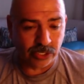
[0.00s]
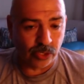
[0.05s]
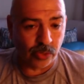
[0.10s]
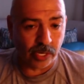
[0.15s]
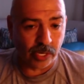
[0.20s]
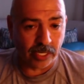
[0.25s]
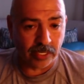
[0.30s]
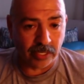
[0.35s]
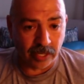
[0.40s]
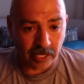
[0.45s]

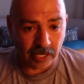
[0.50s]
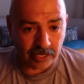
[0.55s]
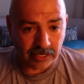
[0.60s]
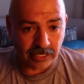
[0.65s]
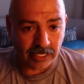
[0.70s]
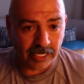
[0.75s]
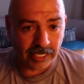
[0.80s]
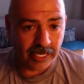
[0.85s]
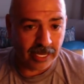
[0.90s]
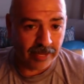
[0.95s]
So I
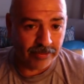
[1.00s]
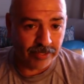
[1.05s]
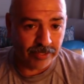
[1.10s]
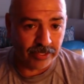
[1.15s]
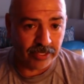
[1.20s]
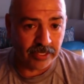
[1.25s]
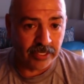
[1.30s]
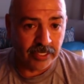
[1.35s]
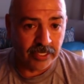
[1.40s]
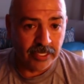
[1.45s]
constantly have
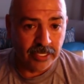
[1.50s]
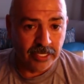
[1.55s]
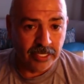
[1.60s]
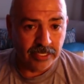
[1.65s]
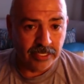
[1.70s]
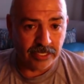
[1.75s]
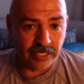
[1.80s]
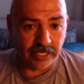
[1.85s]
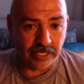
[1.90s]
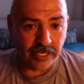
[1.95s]
to
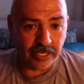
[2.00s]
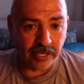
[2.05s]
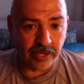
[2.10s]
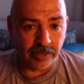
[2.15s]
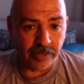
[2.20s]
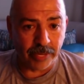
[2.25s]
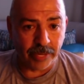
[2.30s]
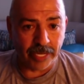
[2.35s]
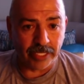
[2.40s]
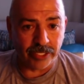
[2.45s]
sit
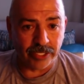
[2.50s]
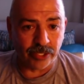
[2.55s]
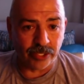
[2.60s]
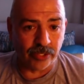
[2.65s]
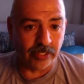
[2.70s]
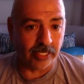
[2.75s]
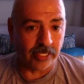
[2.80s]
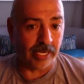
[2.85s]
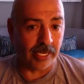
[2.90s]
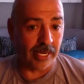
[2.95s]
there and make
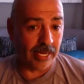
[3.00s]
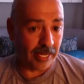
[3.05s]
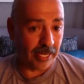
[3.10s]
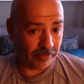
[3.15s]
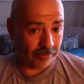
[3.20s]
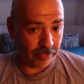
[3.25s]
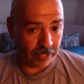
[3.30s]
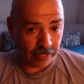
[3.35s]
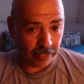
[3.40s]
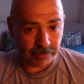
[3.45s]
sure that I
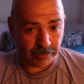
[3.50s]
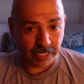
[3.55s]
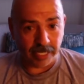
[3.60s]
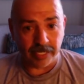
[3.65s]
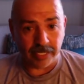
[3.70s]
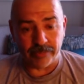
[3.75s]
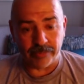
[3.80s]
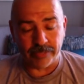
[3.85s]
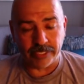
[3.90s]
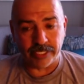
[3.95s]
have
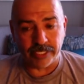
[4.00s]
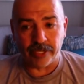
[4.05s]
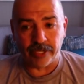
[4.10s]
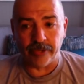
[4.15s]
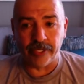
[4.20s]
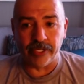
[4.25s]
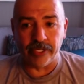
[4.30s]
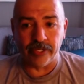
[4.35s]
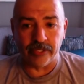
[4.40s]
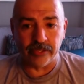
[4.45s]
updated
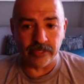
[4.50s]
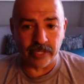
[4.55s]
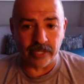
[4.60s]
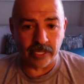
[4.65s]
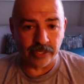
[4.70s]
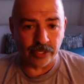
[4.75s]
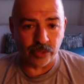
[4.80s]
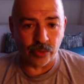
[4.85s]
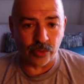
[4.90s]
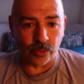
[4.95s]
material
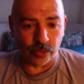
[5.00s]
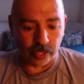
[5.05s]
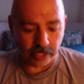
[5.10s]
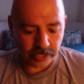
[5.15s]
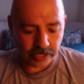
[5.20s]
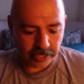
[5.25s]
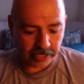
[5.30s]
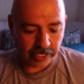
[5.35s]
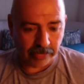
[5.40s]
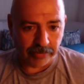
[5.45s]
on the
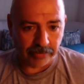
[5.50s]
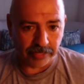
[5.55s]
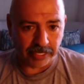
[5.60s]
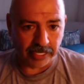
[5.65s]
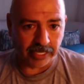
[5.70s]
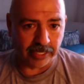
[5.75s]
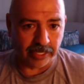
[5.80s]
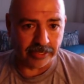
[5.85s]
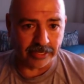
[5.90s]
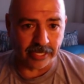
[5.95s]
course and
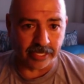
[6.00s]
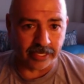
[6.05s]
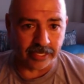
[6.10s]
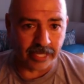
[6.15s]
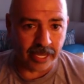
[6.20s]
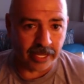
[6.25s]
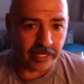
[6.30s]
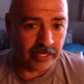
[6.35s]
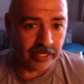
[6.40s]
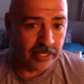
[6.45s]
everything else like
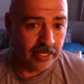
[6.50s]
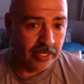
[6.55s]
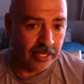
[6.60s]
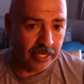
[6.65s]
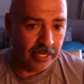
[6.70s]
that.